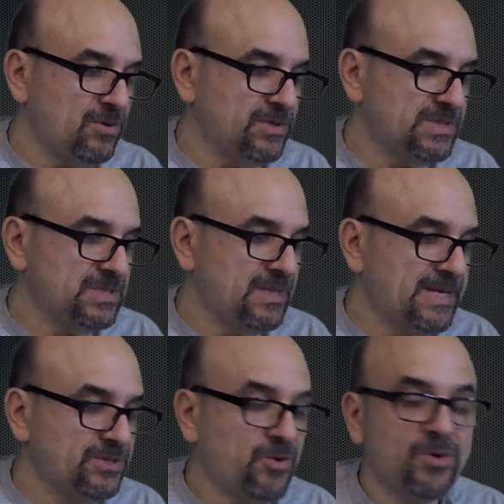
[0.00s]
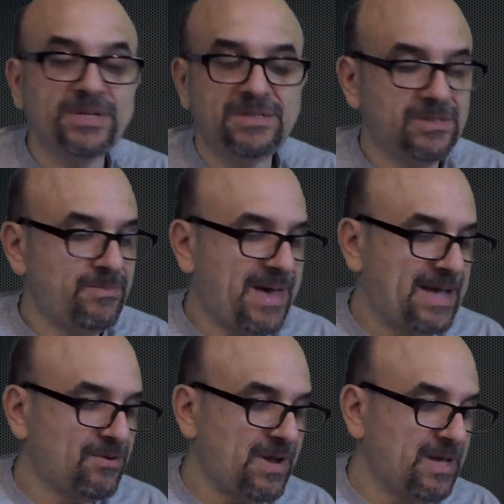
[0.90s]
or select according to the
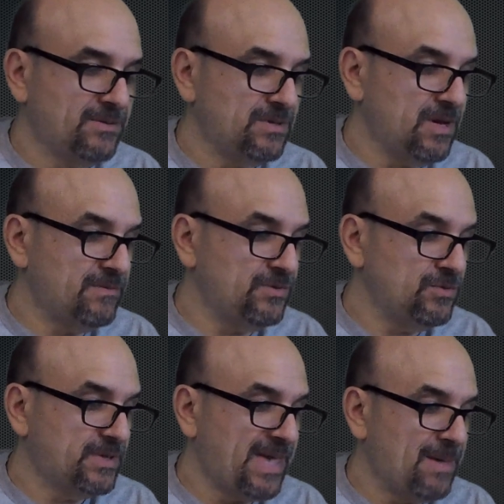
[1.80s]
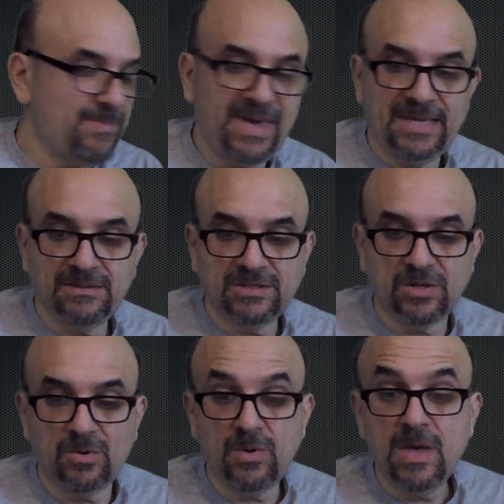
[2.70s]
background of your campaign.
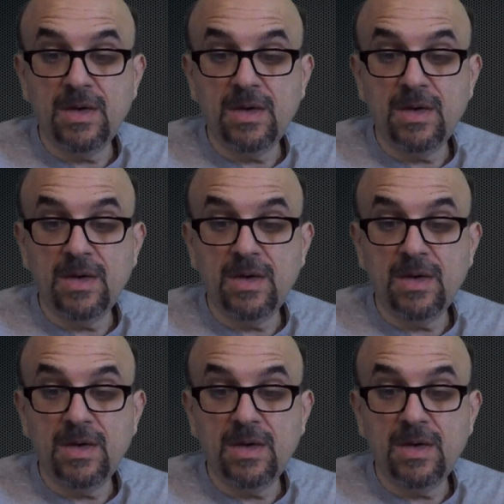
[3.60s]
So